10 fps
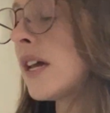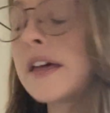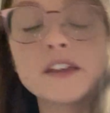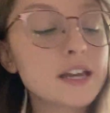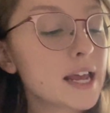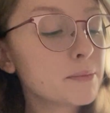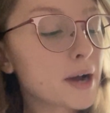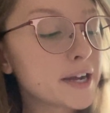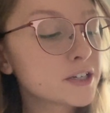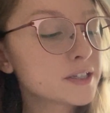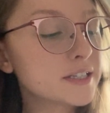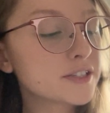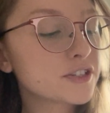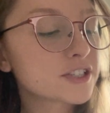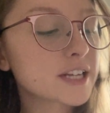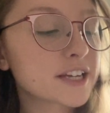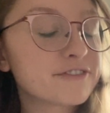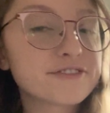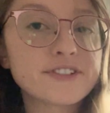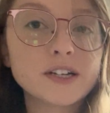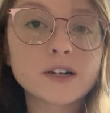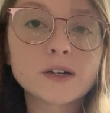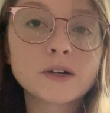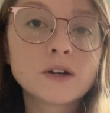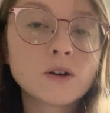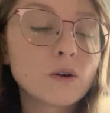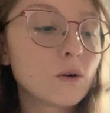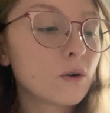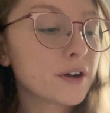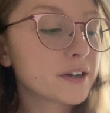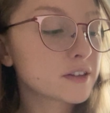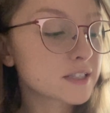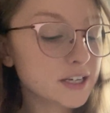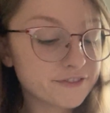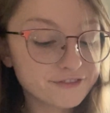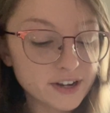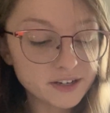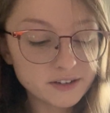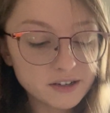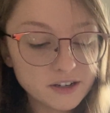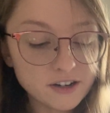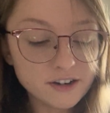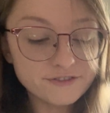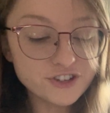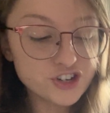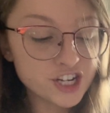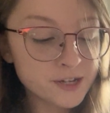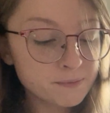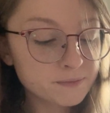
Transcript: And then A minor is your 2nd finger on the 2nd fret of G.